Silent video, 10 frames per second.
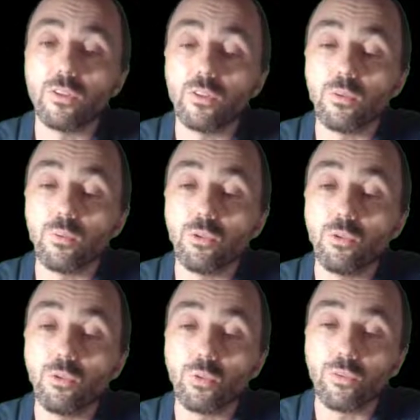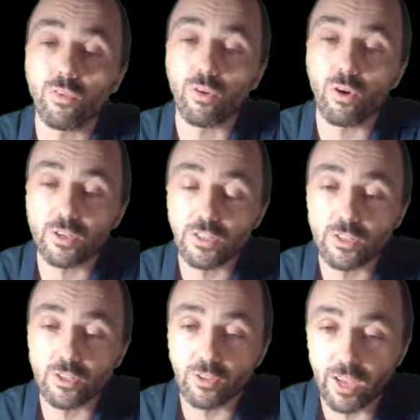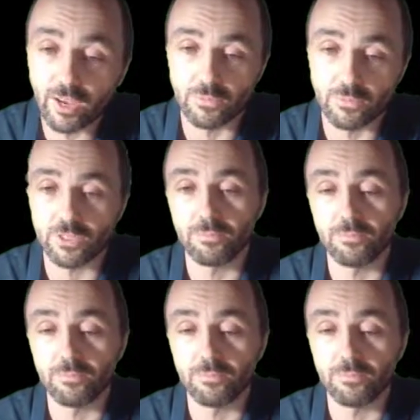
1, 2, 3, 4 is the names,